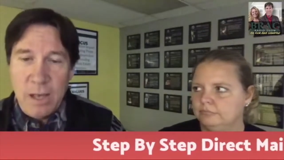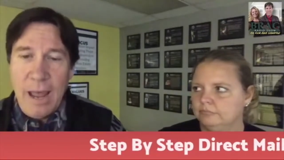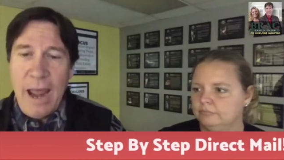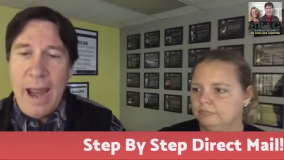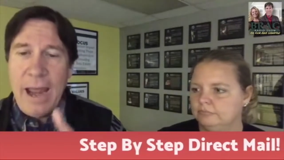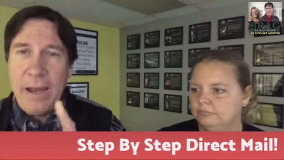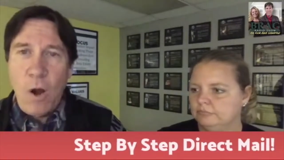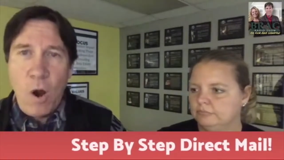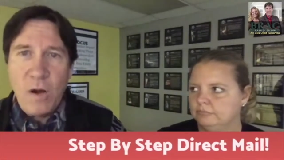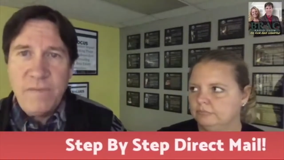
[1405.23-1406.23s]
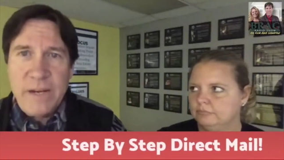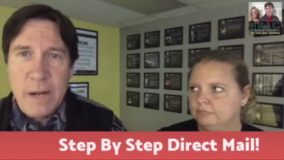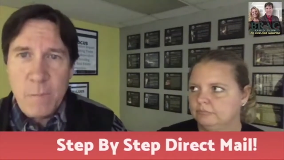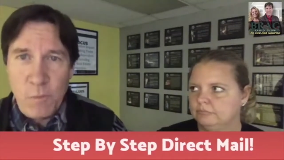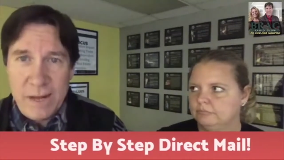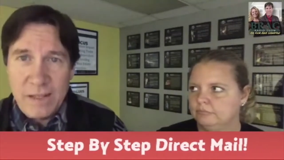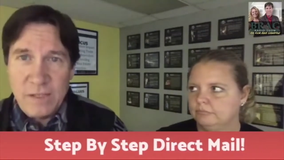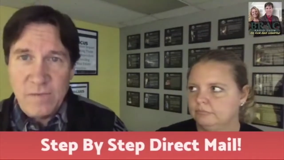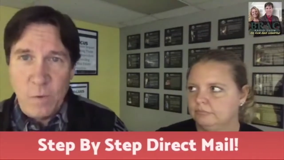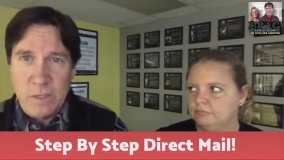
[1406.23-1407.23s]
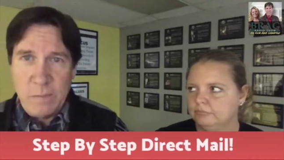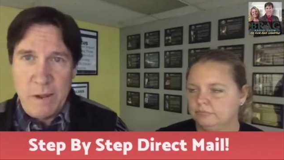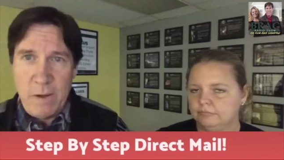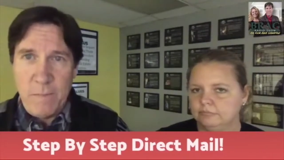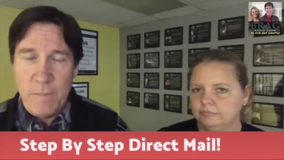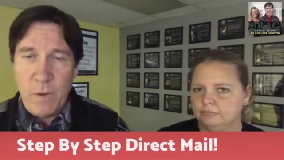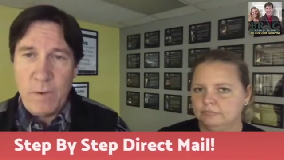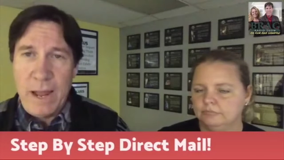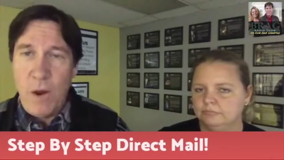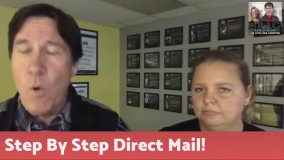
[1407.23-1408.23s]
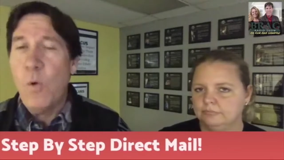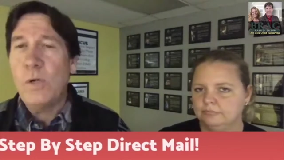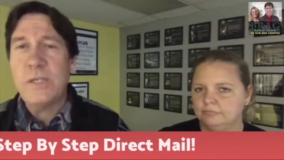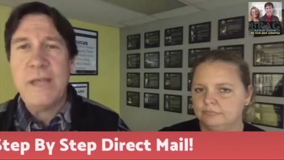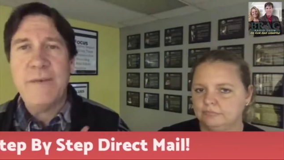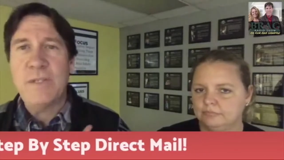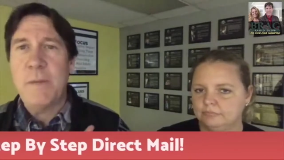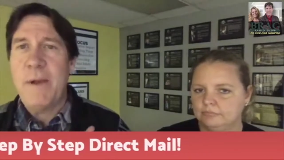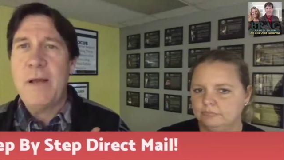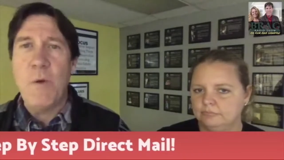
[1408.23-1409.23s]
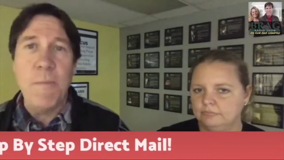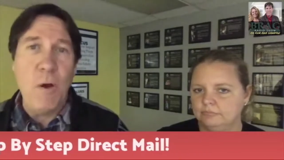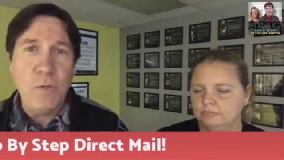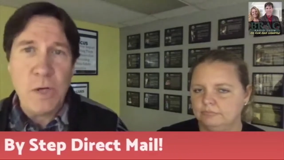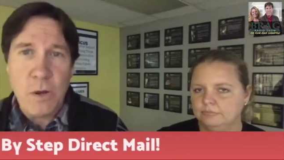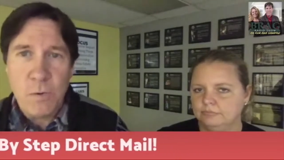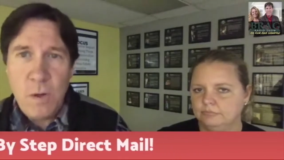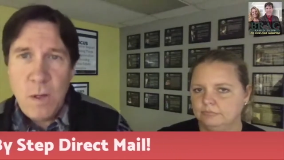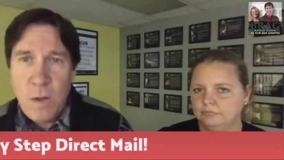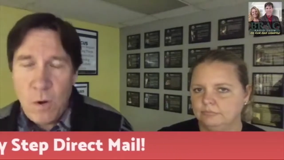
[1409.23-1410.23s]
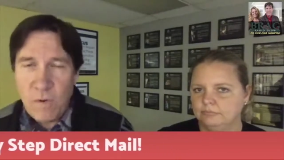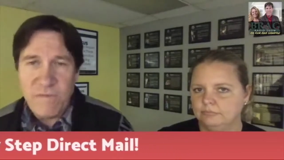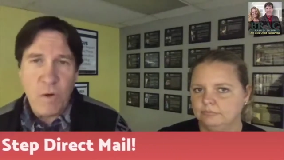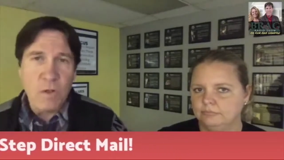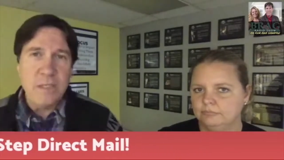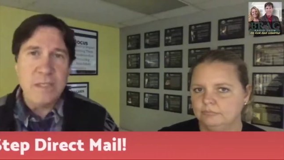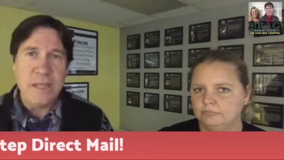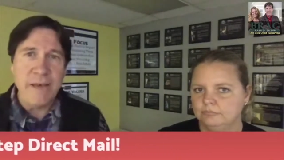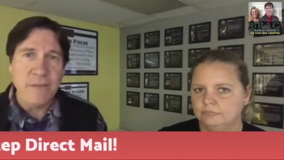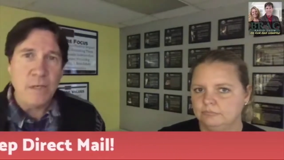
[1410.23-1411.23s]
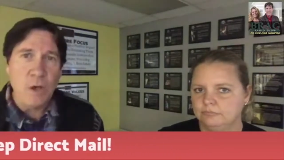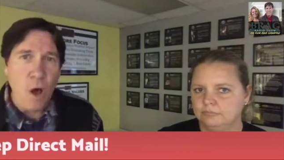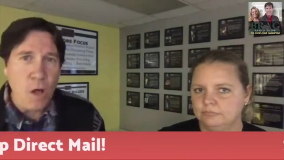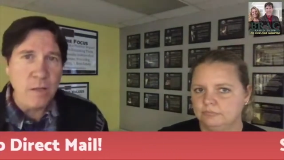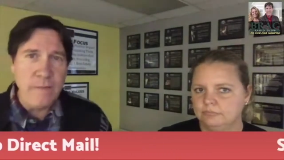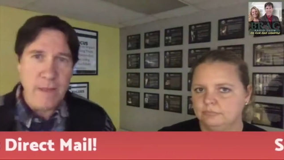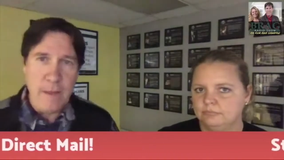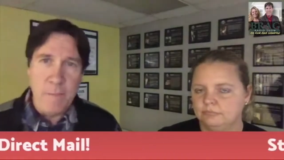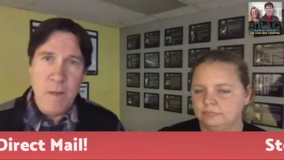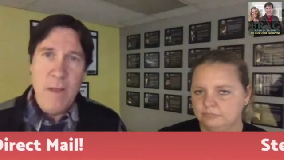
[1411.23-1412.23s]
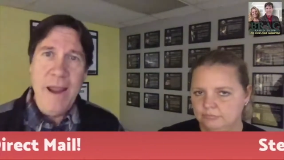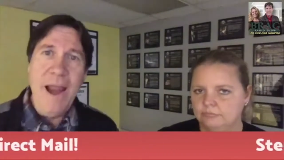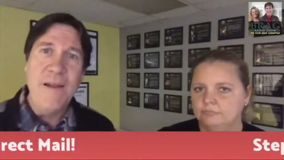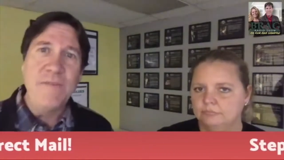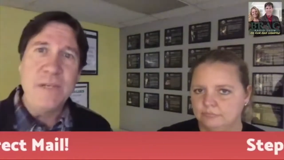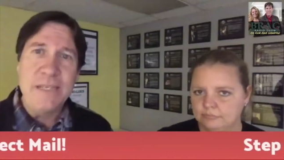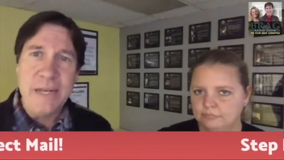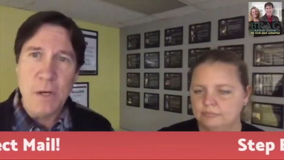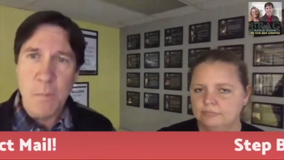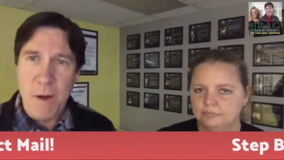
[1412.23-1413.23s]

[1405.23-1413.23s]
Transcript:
Speaker 1: and RVM, ringless voicemail. Okay. Or just have somebody on Mojo or Vulcan 7 calling them every single month.